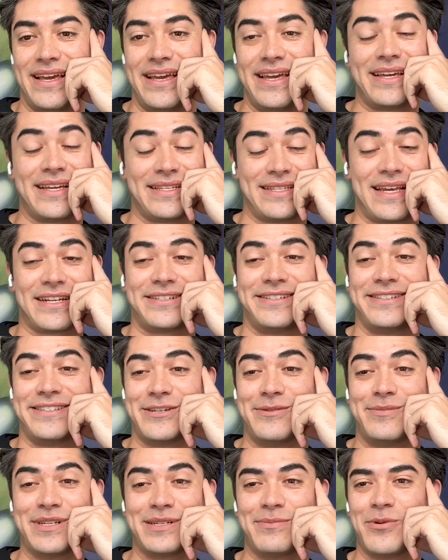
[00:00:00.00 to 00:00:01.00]
It gets actually
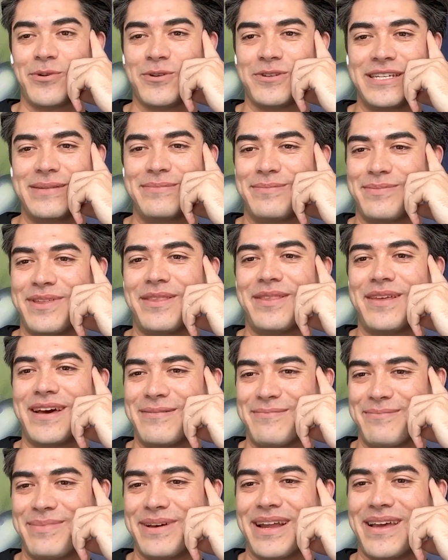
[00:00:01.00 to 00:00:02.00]
so much more deep than
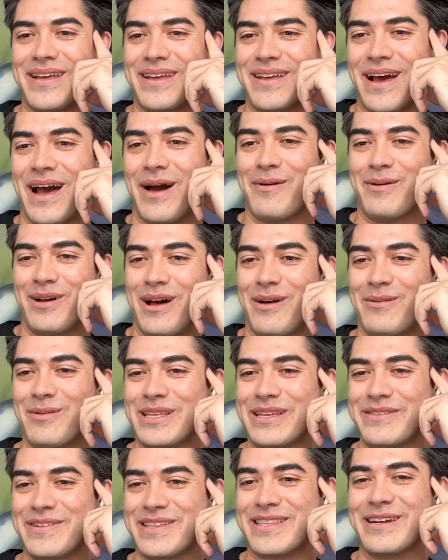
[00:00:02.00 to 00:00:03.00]
that, but I will
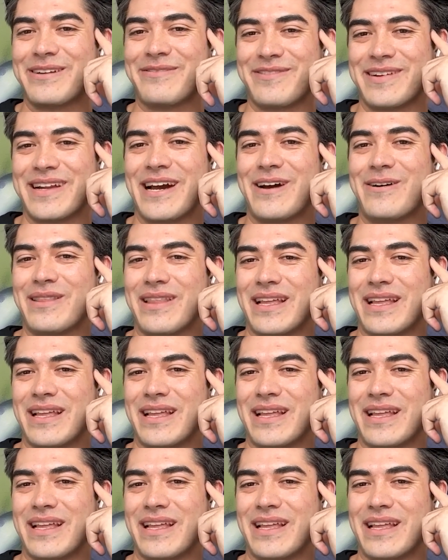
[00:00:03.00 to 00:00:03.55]
leave it there for now.